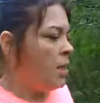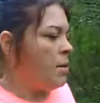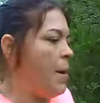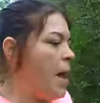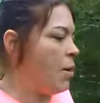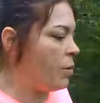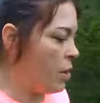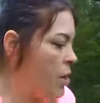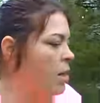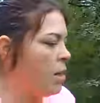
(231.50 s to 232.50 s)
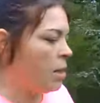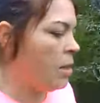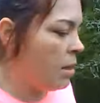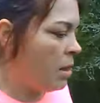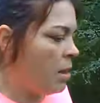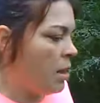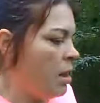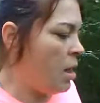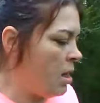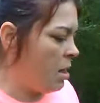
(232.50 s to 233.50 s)
the powder,
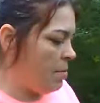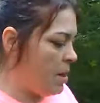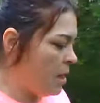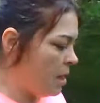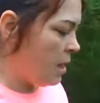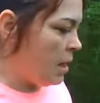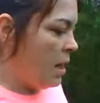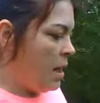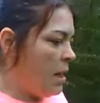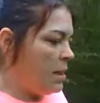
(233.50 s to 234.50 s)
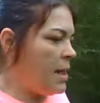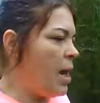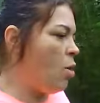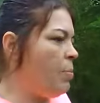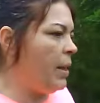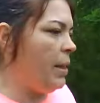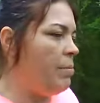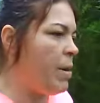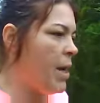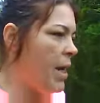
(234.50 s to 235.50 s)
um, it's
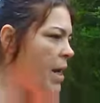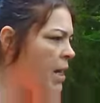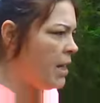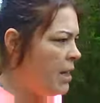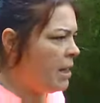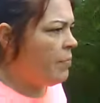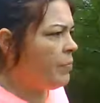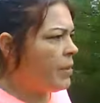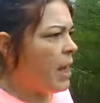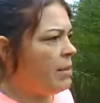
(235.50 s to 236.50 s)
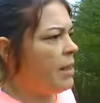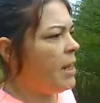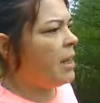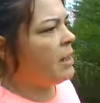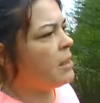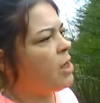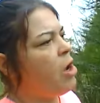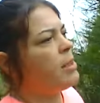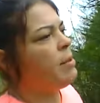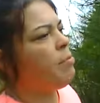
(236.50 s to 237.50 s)
helping, but I think eh, it's
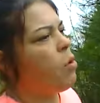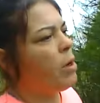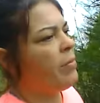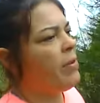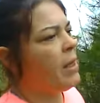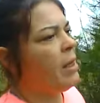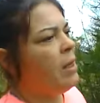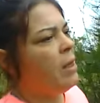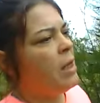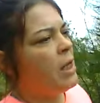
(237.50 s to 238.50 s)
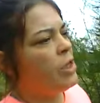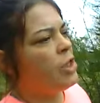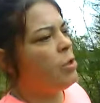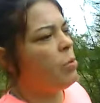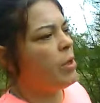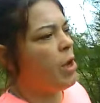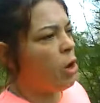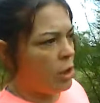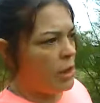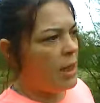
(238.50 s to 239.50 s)
causing more of a issue with
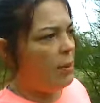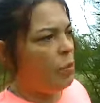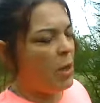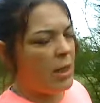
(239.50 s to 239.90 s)
herxing when